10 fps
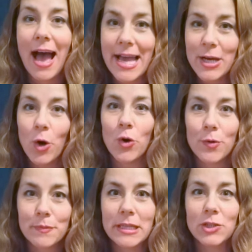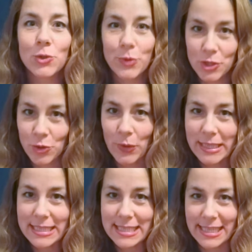I hope that you
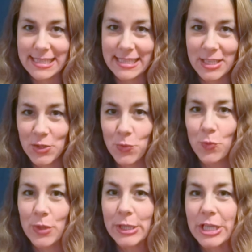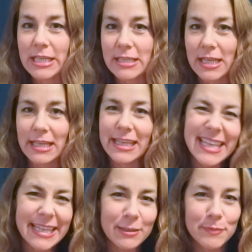enjoyed this lesson, which is a
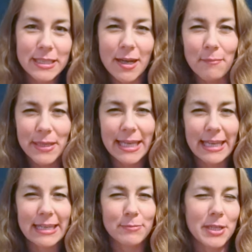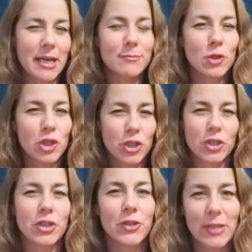little bit complicated, but I'm
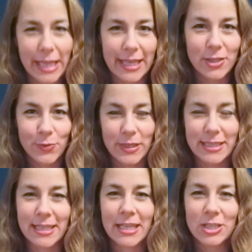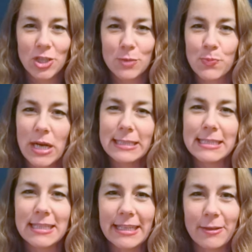sure you'll get to it. Just
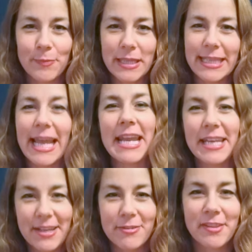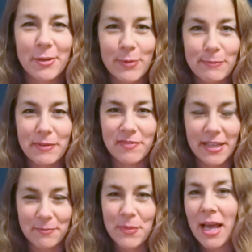practice a little bit and everything will be
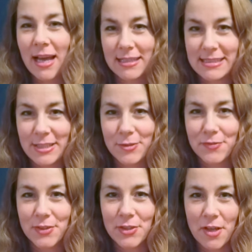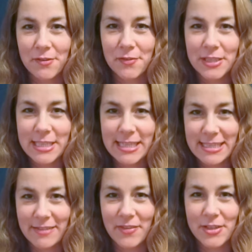fine. I see you for another French
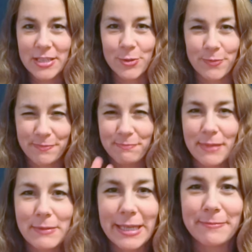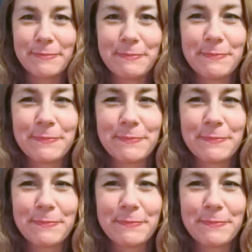lesson very soon. Bye bye!